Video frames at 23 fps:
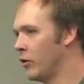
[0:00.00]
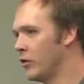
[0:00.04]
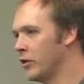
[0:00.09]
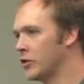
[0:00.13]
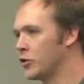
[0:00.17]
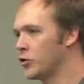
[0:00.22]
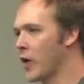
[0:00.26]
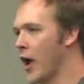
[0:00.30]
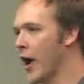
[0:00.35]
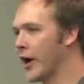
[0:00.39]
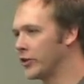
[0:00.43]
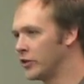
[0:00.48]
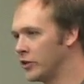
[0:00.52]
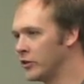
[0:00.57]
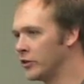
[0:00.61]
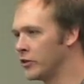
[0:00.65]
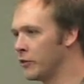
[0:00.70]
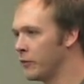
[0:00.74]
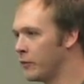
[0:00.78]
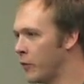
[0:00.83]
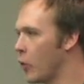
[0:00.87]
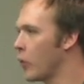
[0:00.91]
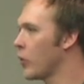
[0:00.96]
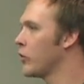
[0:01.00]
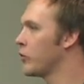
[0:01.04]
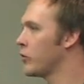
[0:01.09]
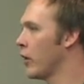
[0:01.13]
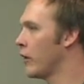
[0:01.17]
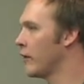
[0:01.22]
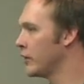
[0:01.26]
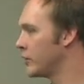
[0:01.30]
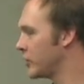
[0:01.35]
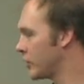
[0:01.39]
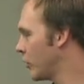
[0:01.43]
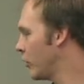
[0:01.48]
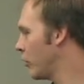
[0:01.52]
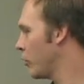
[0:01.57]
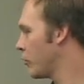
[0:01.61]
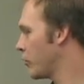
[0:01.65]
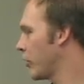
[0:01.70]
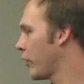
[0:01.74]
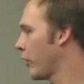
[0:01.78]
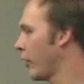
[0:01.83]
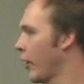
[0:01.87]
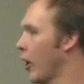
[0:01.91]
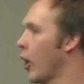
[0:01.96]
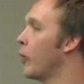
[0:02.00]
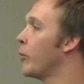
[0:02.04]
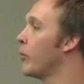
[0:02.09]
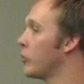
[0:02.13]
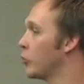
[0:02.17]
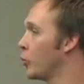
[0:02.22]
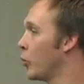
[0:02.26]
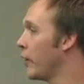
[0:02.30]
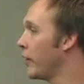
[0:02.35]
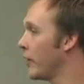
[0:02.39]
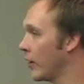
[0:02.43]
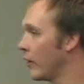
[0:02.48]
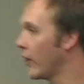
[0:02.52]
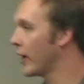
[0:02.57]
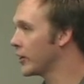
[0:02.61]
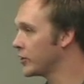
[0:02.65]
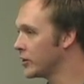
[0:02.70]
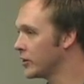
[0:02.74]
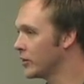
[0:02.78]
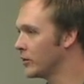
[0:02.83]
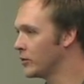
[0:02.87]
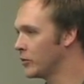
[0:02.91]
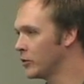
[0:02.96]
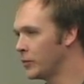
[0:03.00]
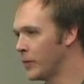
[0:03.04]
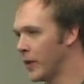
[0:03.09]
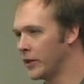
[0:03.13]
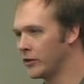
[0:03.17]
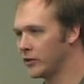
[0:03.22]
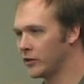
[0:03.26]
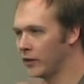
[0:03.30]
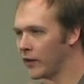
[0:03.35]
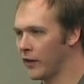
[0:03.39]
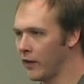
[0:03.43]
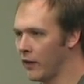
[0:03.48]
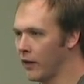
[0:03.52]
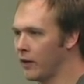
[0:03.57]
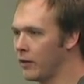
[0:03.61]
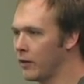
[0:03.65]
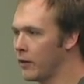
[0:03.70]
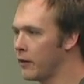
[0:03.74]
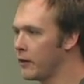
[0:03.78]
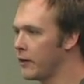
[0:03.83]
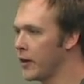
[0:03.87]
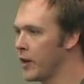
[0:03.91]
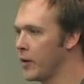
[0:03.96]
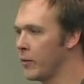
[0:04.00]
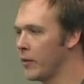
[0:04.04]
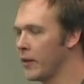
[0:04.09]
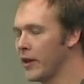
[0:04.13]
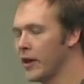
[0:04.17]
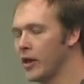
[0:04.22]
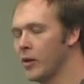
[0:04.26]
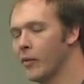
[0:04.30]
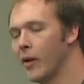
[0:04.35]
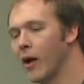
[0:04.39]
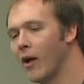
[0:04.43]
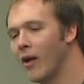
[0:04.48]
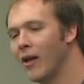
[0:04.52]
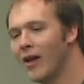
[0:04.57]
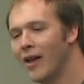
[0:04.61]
distractions and focus on the skills that are going to help us win the election. It's basically the theme of the email.